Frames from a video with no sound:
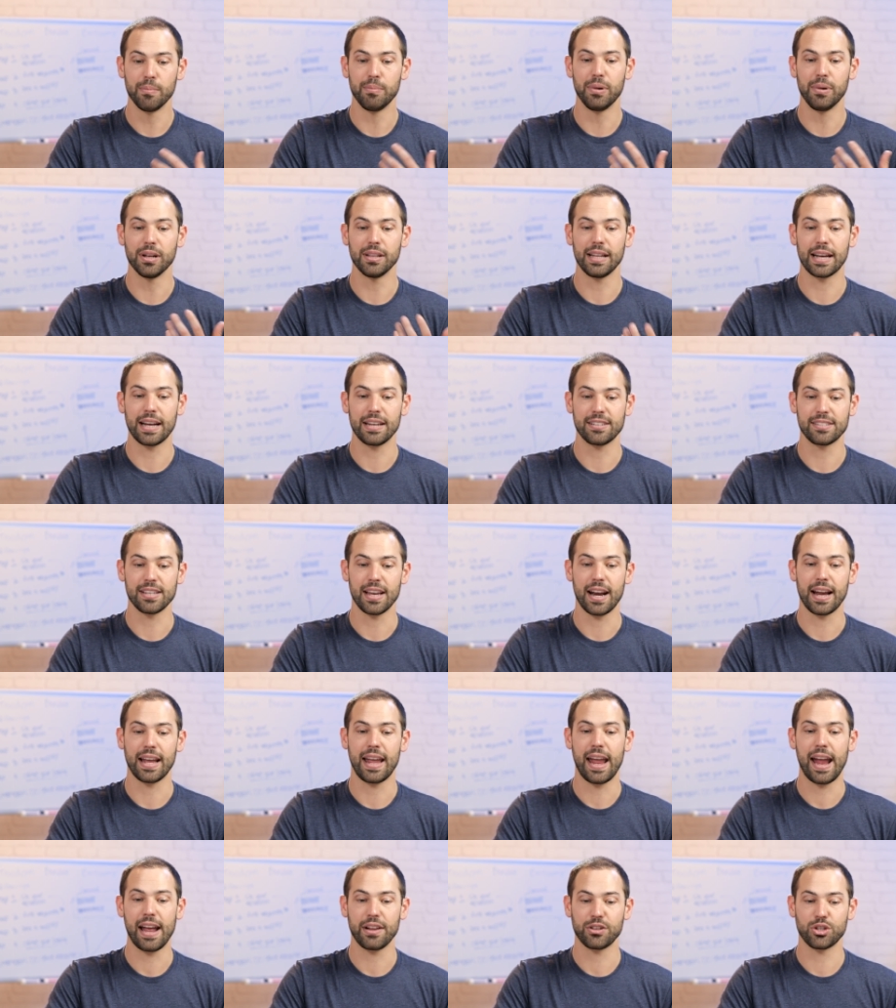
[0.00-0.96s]
But like I said,
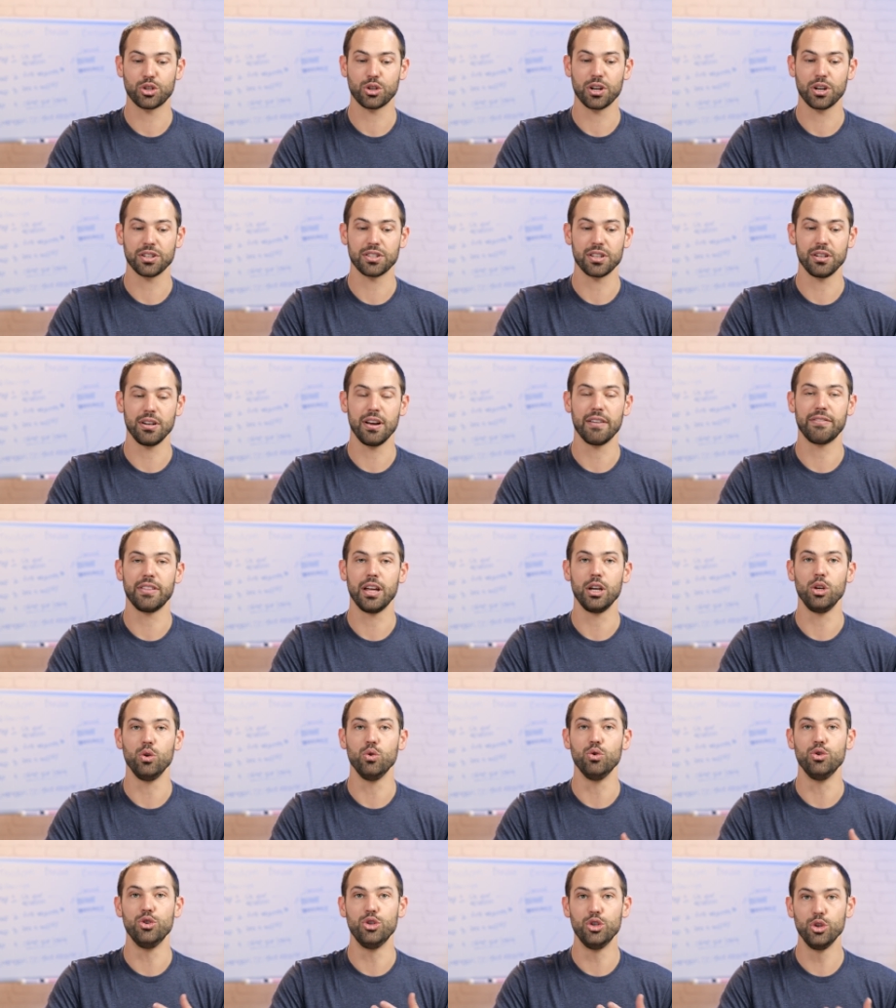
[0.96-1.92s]
I can't stress enough that
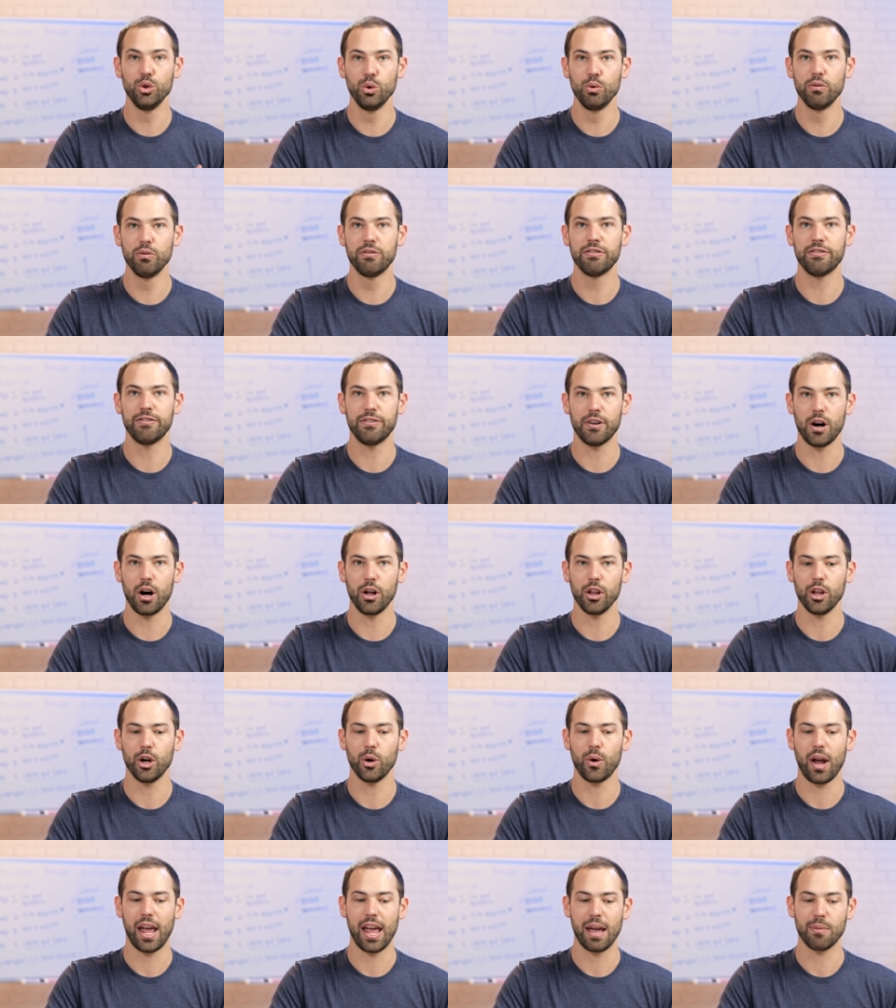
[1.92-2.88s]
you do
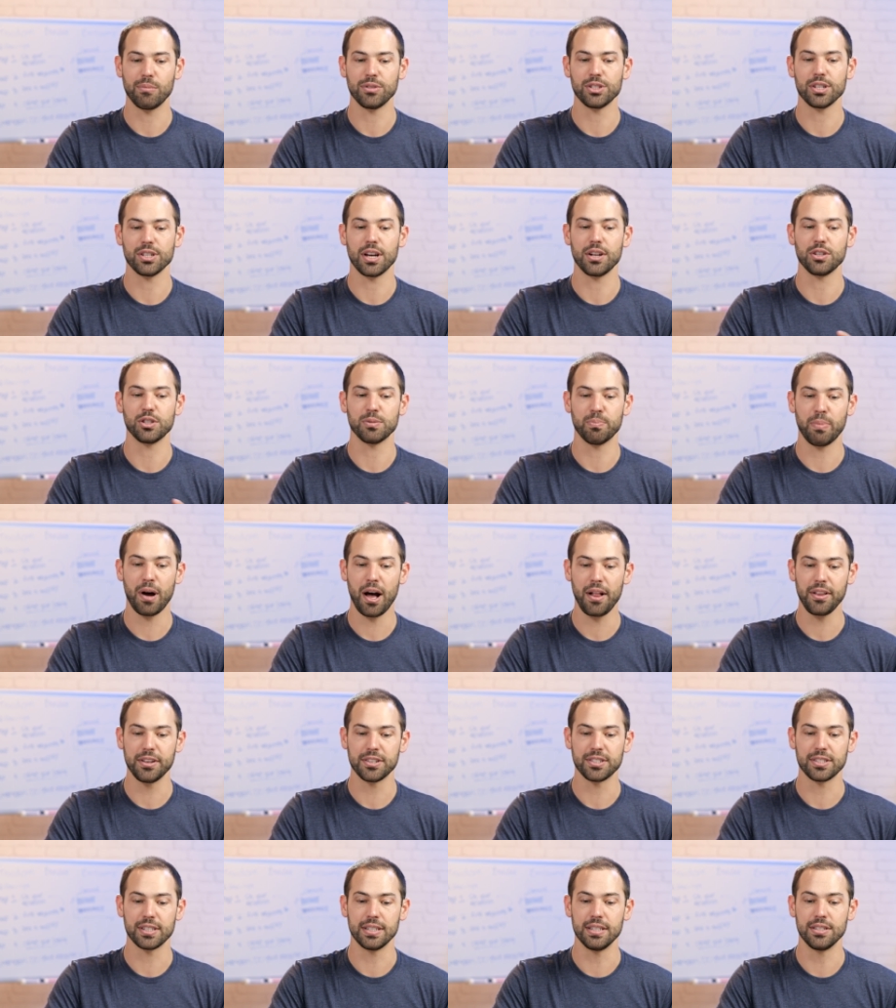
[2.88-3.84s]
follow Amazon's
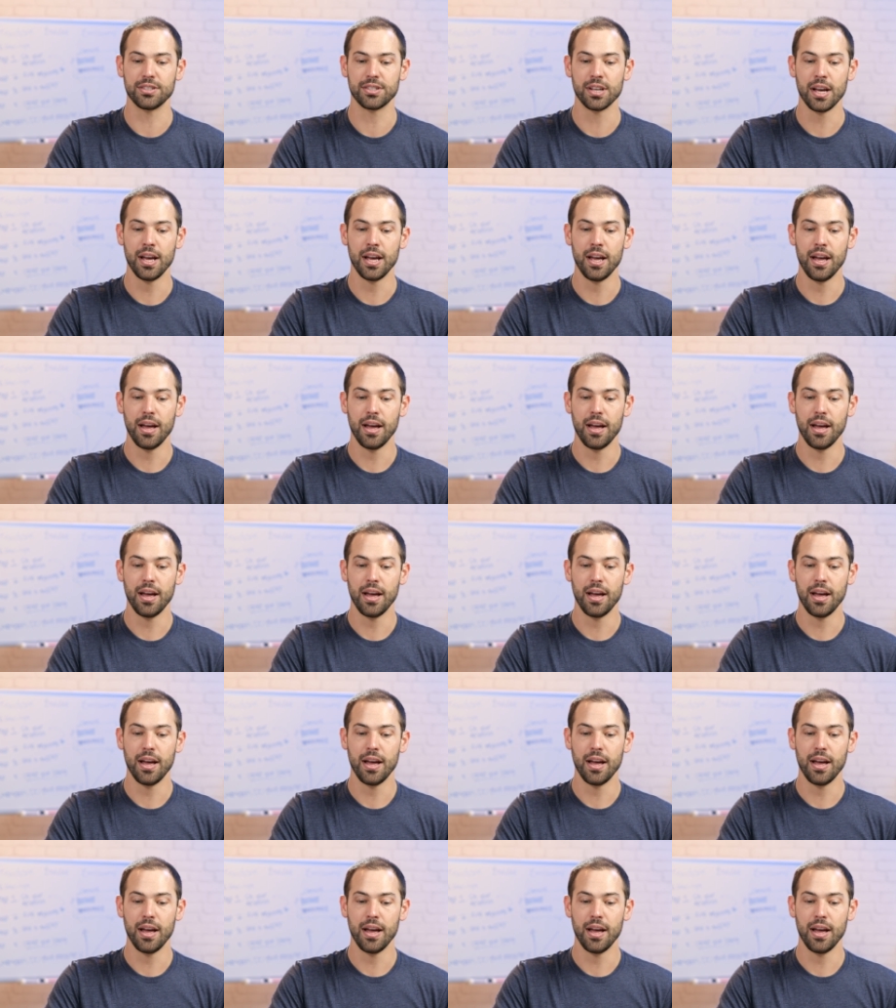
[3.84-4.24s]
policies